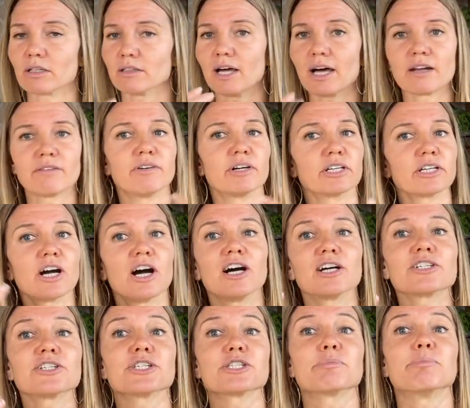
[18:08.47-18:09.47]
a lot of
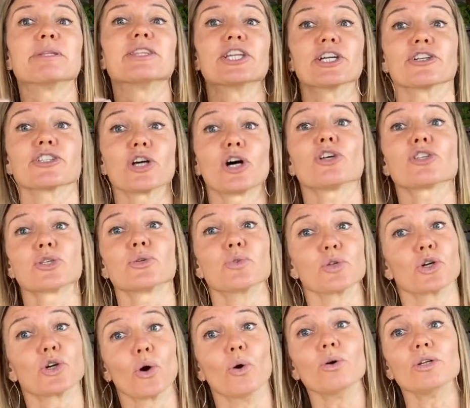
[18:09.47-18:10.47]
unconscious, but there's also the
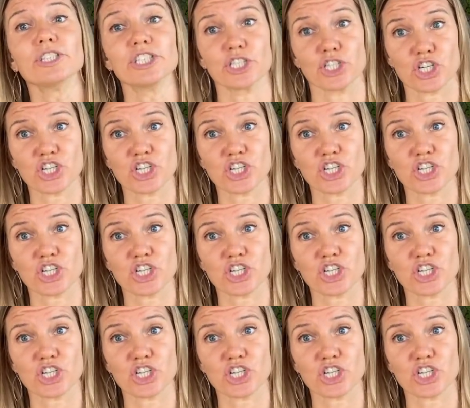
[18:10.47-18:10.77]
golden